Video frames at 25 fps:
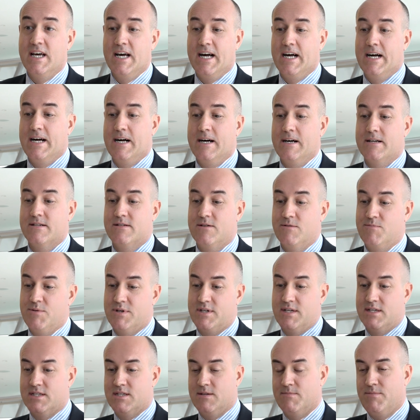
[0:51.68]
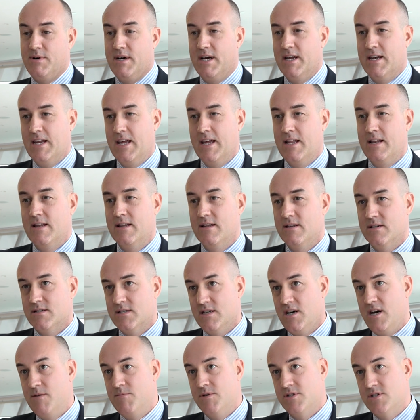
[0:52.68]
uh, to participate in the
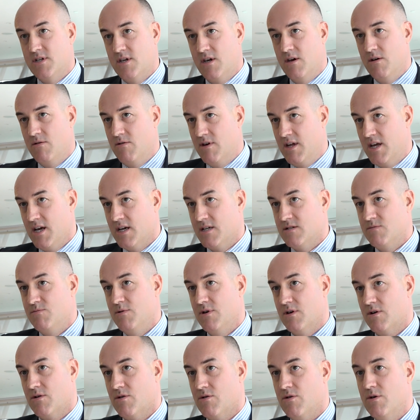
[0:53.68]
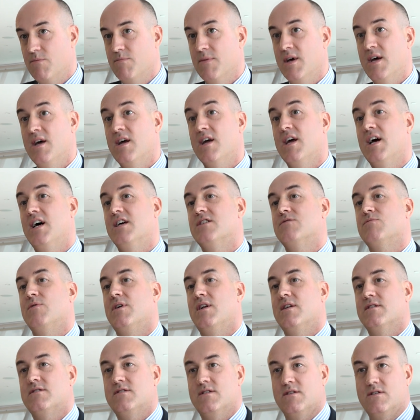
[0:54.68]
cybersecurity expert group as
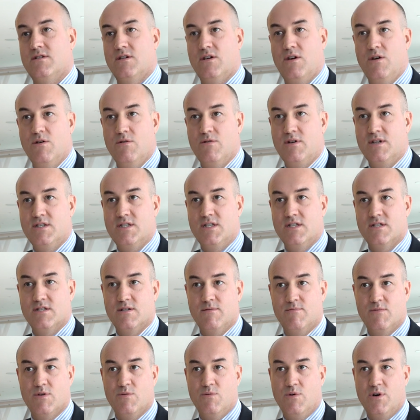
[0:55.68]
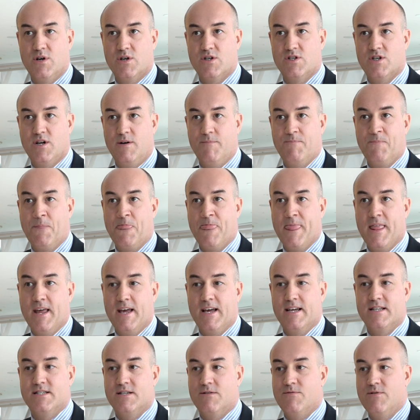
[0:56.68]
well as the security systems workshop
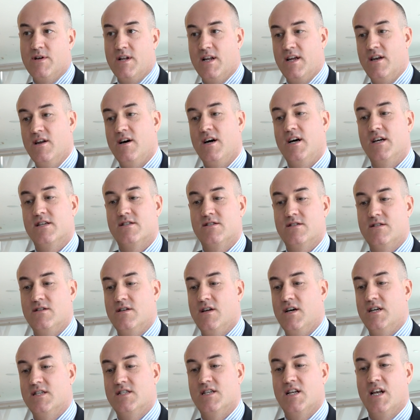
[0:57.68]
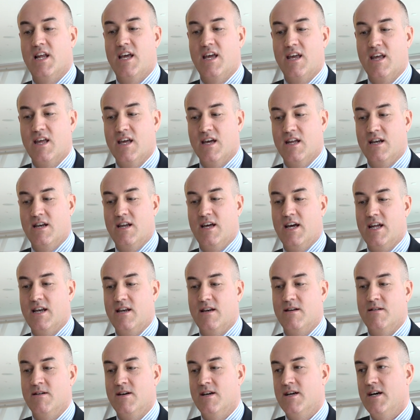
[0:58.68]
is a really nice nice link and,
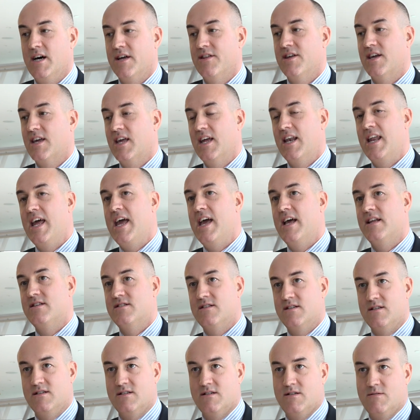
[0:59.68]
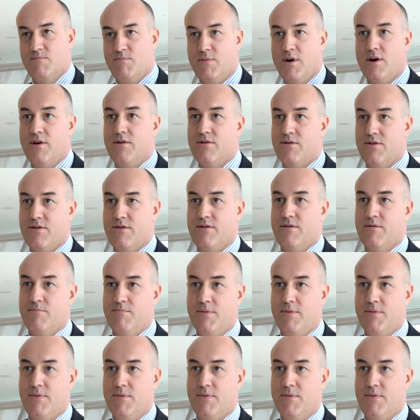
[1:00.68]
and I think enhances both